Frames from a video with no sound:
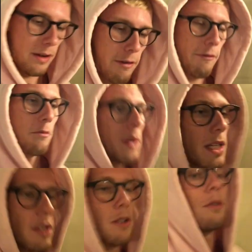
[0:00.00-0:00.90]
for
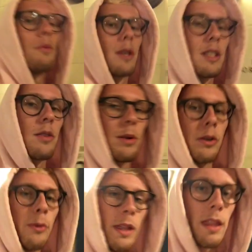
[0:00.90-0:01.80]
me to want to
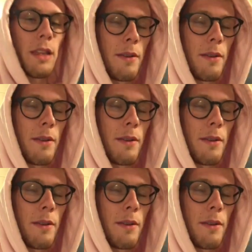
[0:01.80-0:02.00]
work with